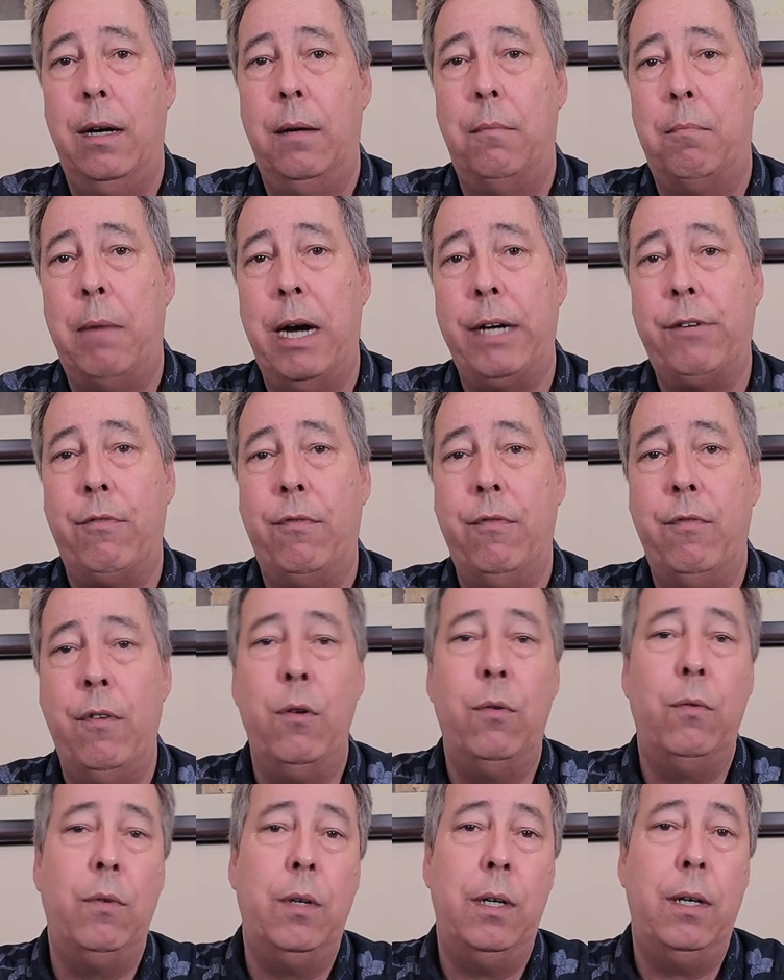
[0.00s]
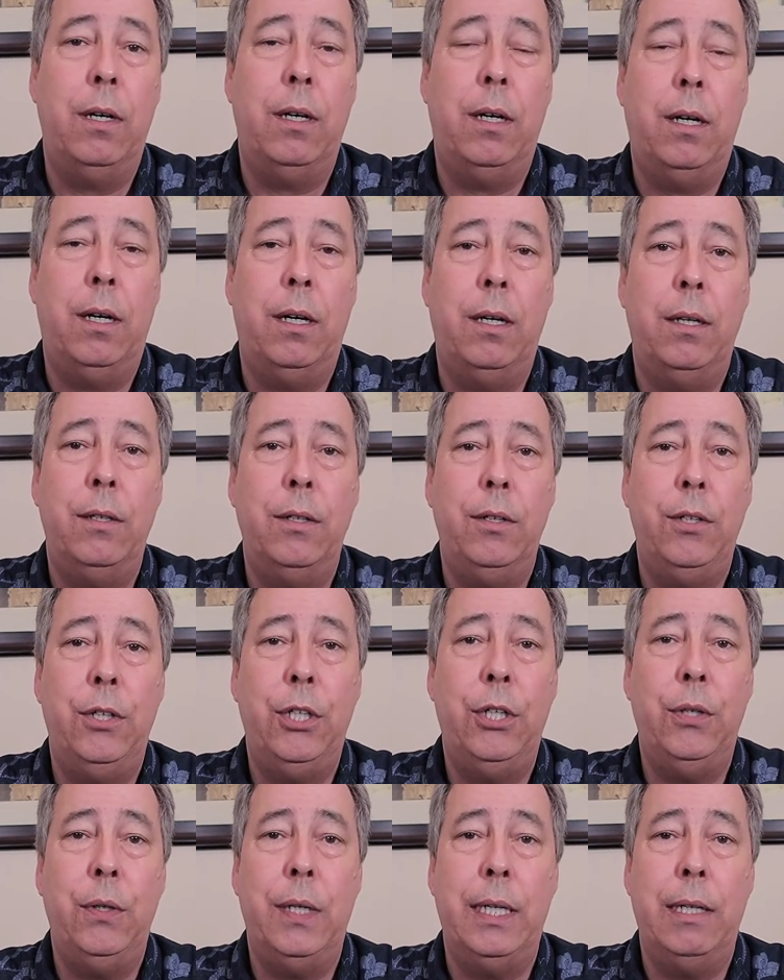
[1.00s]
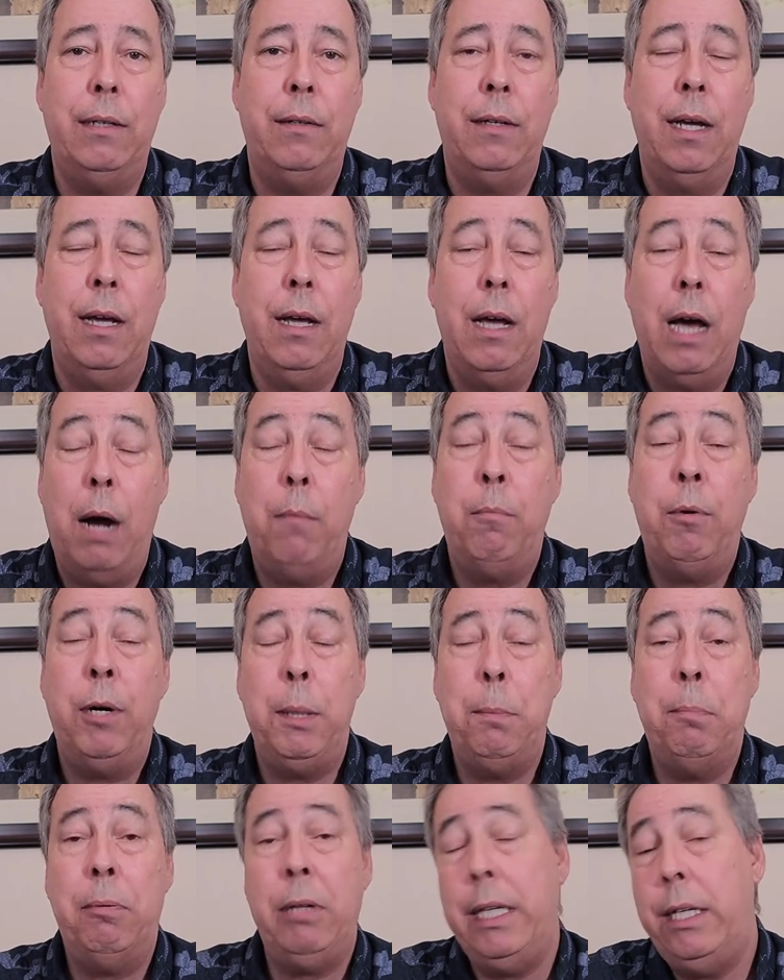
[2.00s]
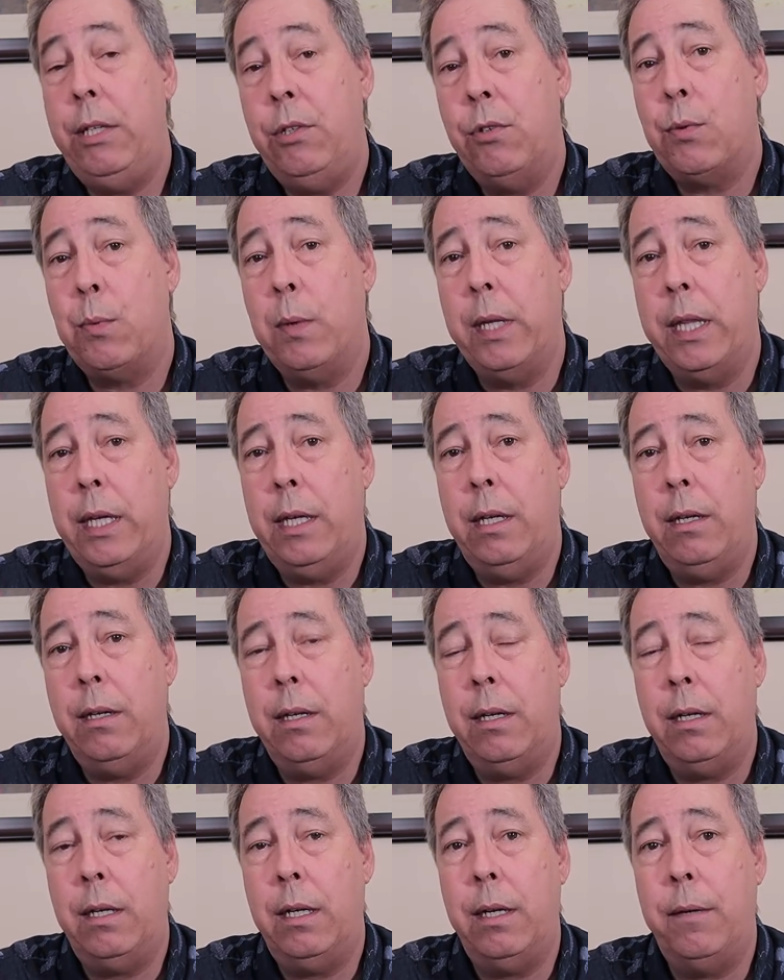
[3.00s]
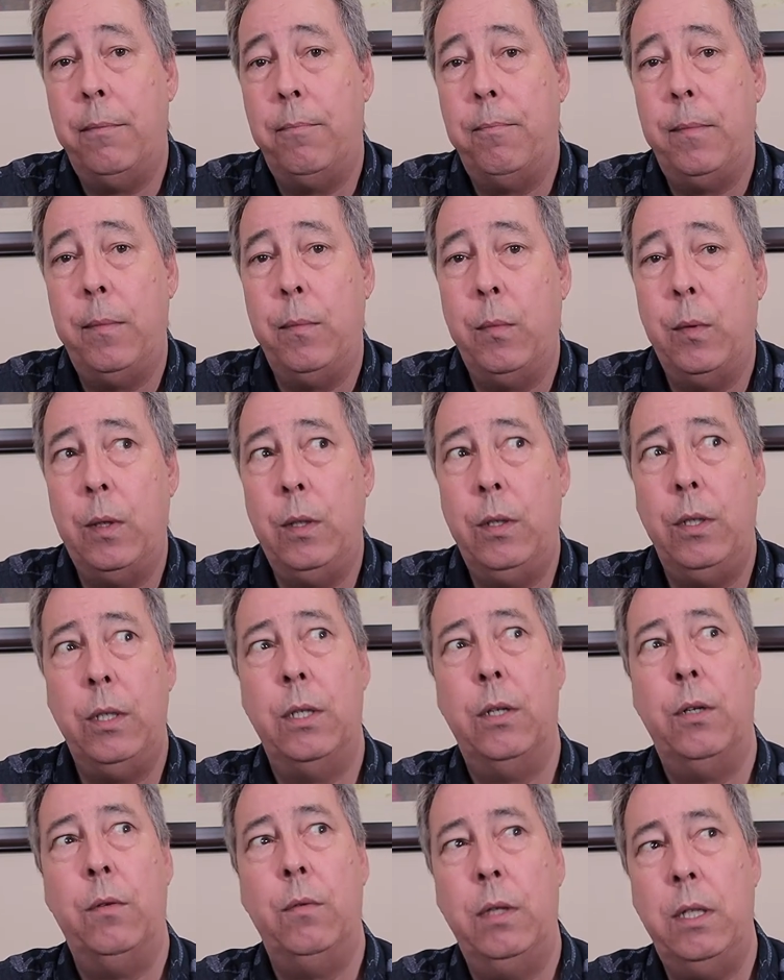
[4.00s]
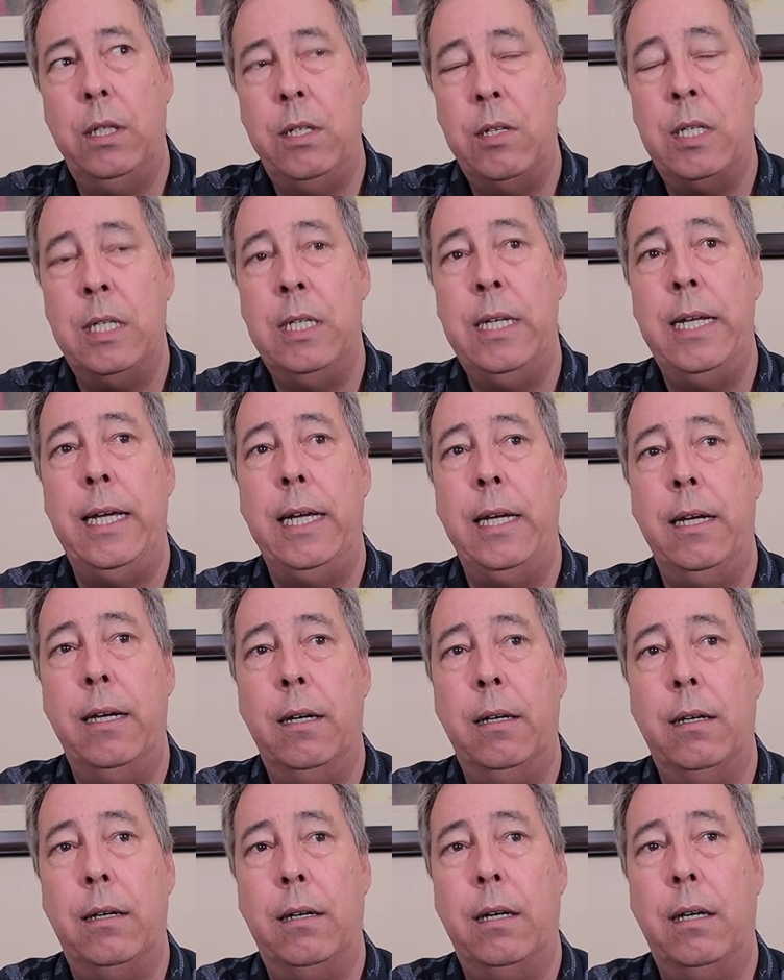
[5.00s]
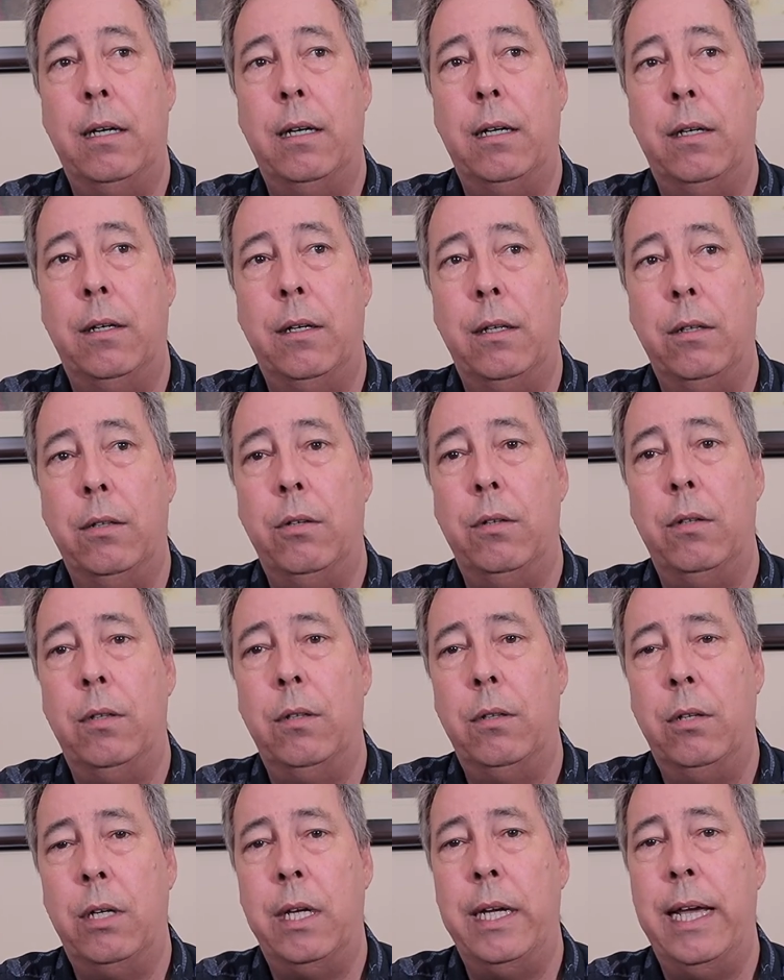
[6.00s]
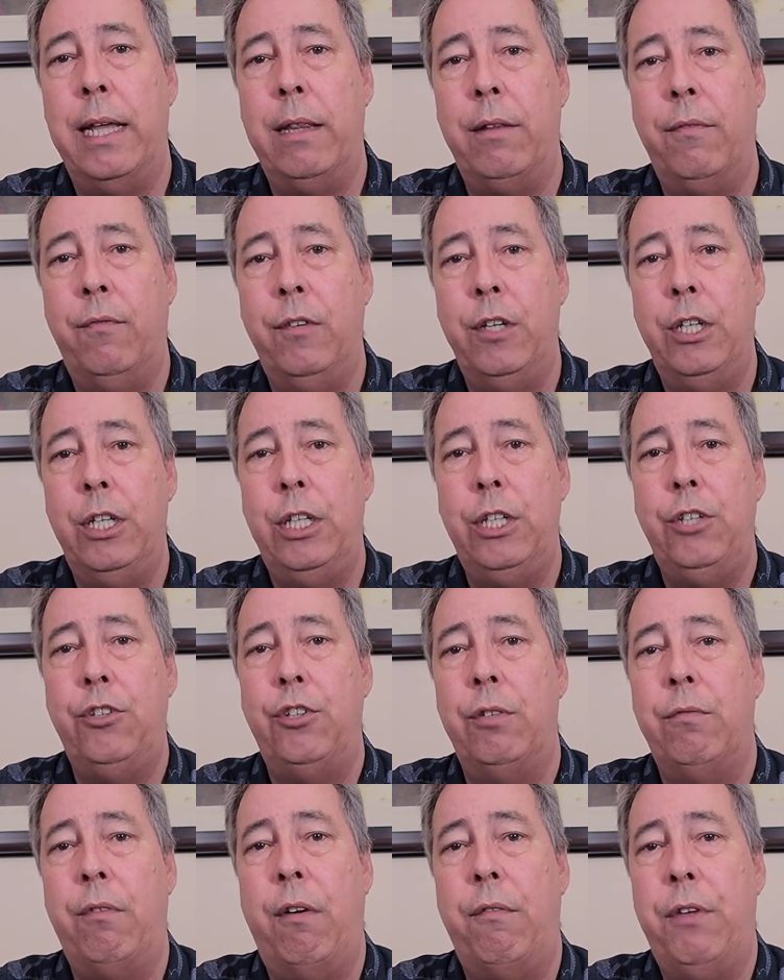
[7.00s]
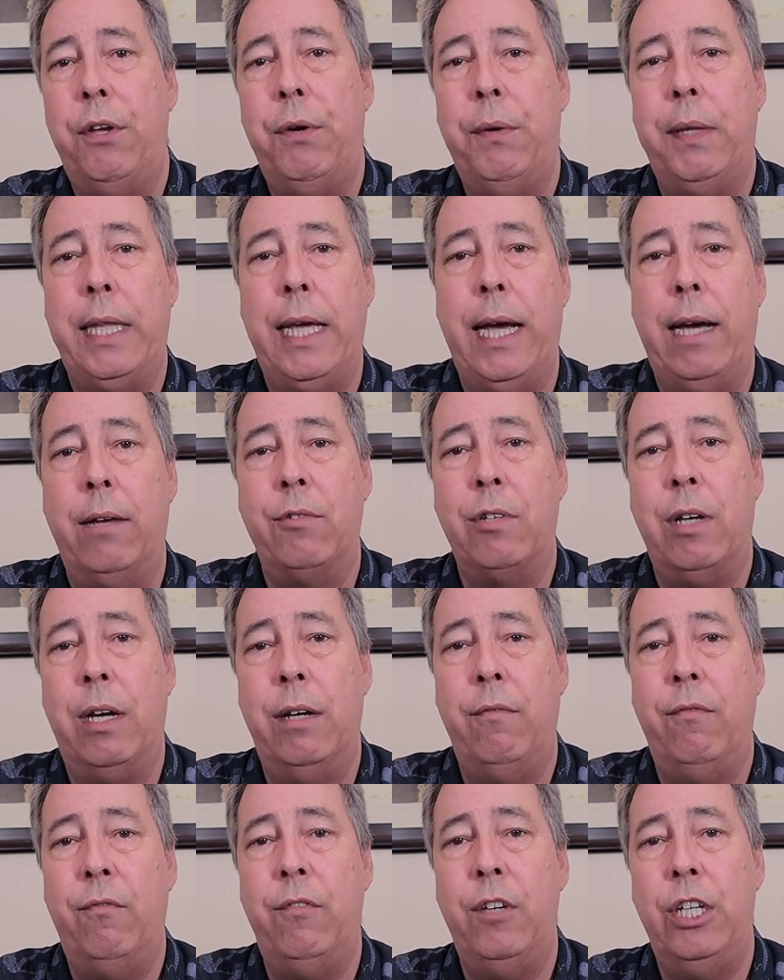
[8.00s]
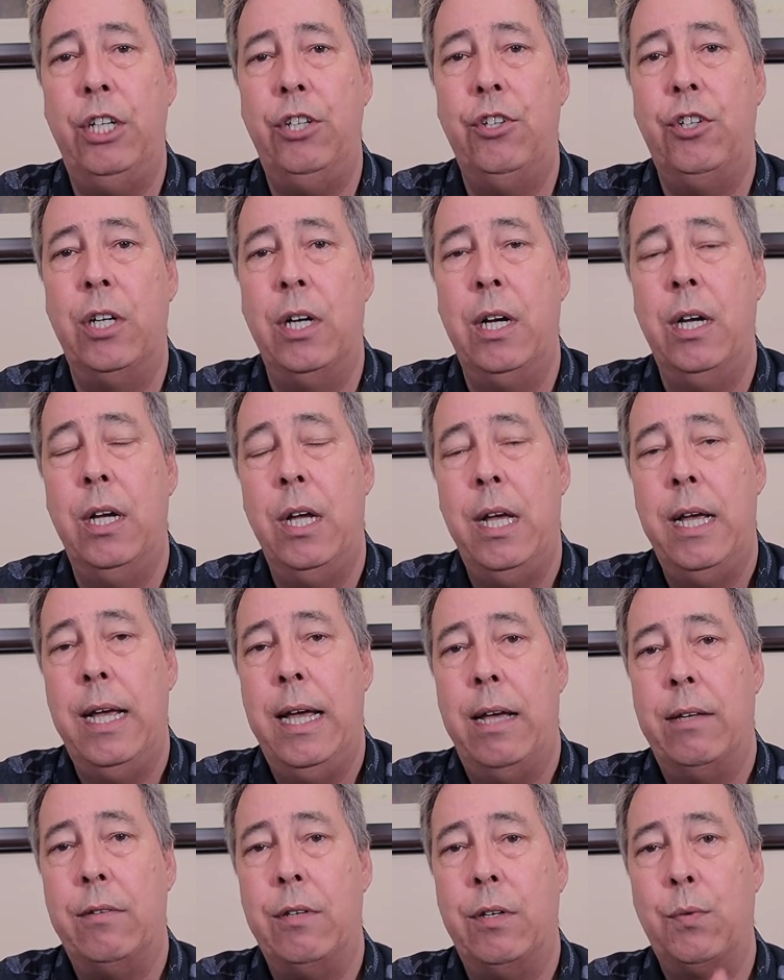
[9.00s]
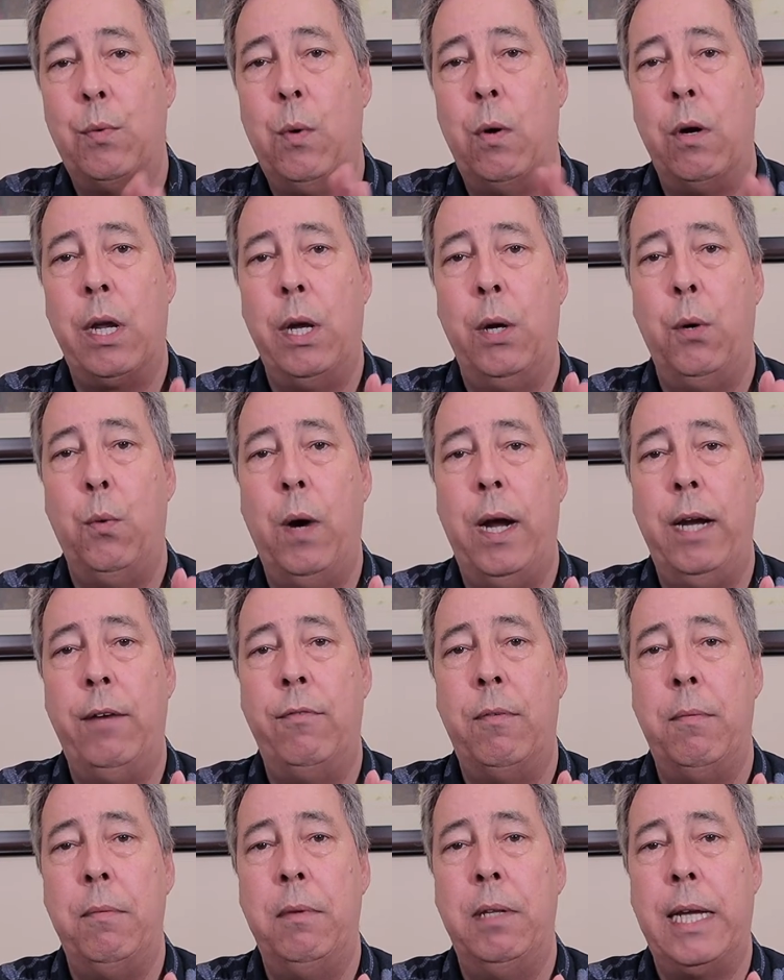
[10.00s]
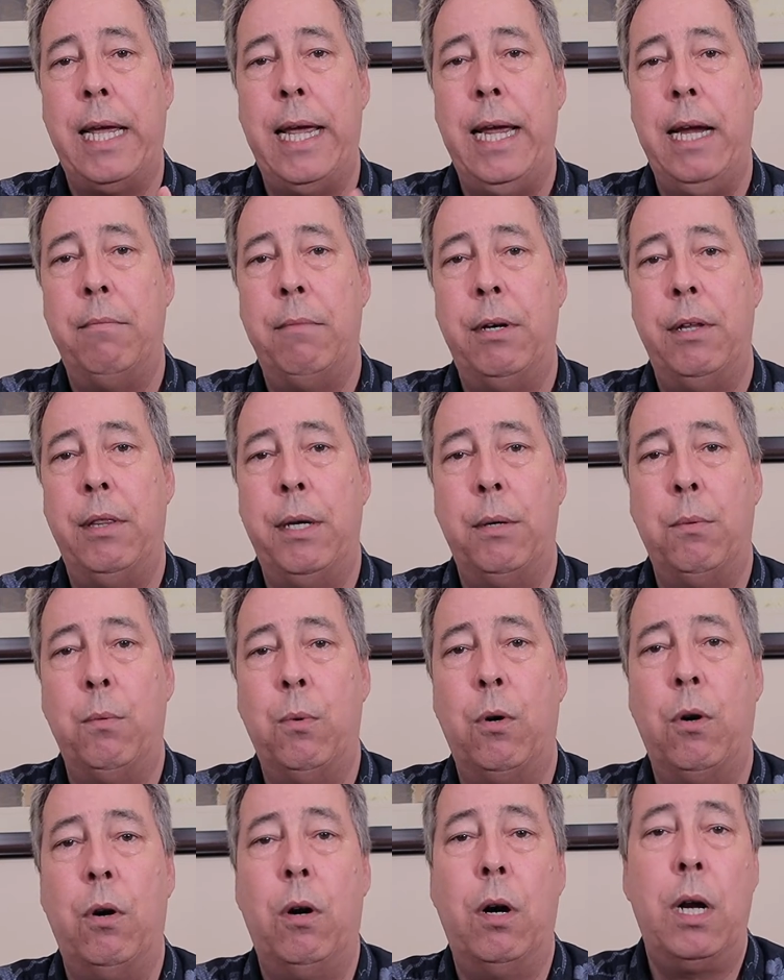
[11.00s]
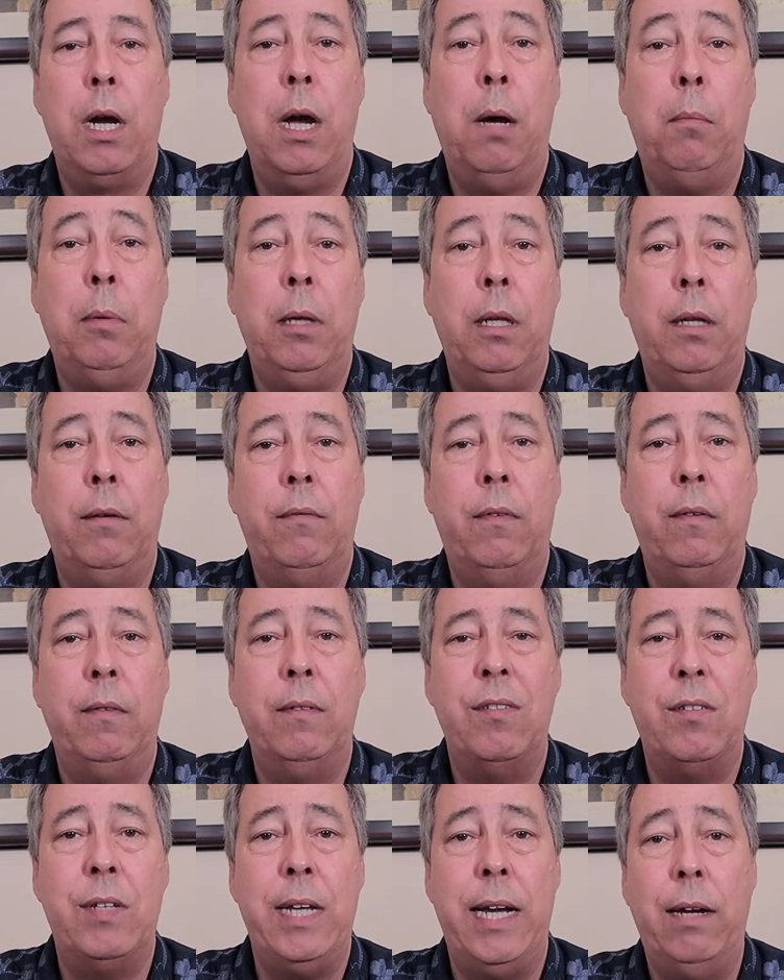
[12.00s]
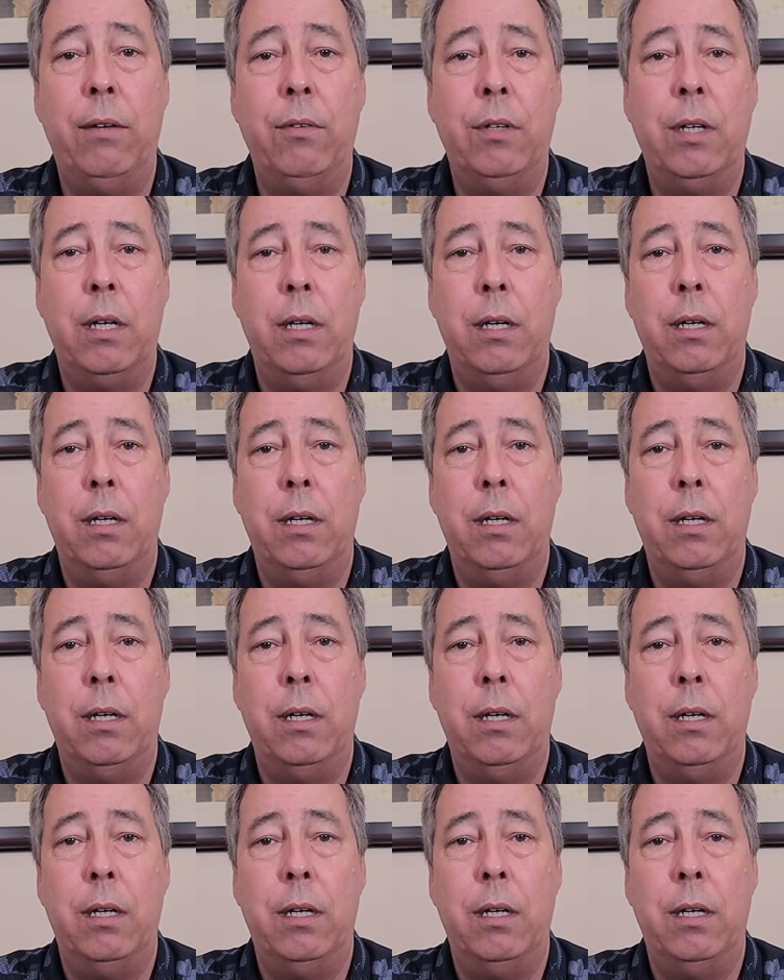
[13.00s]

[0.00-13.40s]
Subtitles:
microphone unit. I'm pretty pleased with it. Listening, looking at the footage and reviewing the outside footage, as I was walking away from the camera, there were a couple of sound